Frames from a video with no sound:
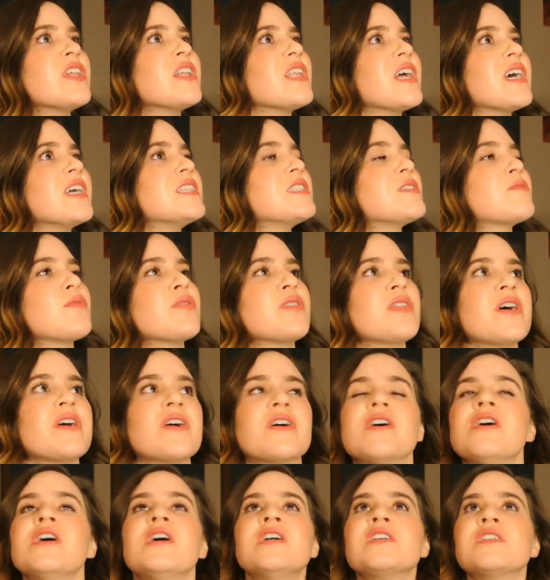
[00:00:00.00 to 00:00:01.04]
the lights were
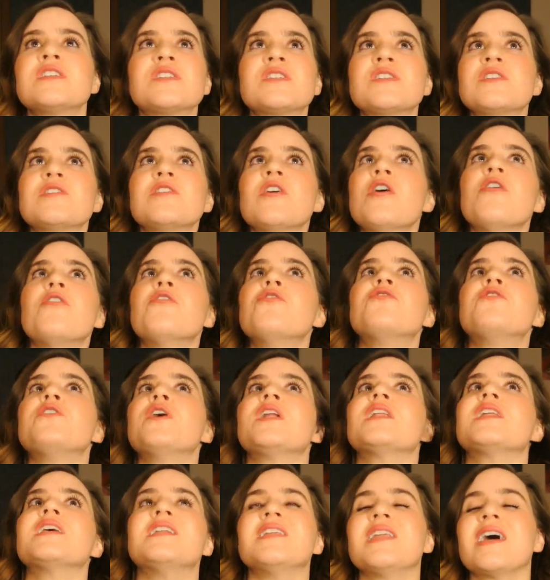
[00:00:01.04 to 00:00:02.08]
there, snow
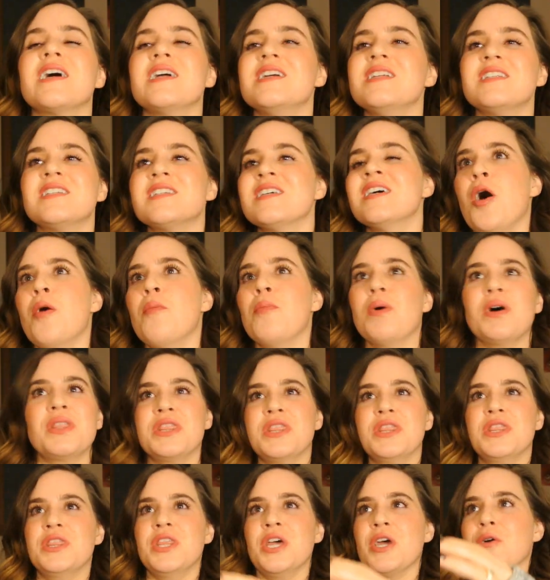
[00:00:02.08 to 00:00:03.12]
fell at night,
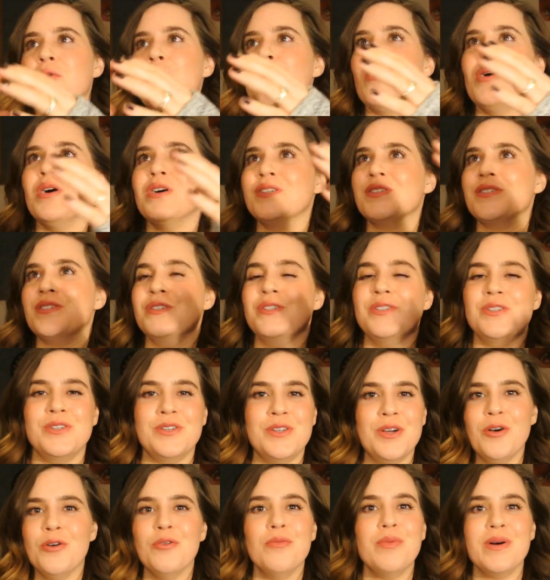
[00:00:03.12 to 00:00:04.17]
but there was
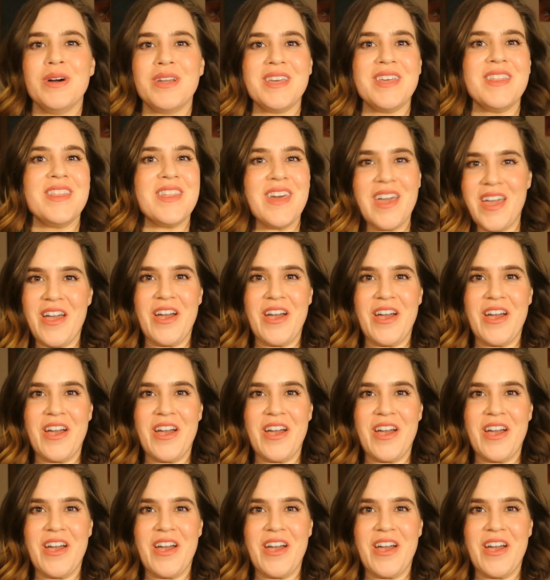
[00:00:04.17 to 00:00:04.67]
nobody there.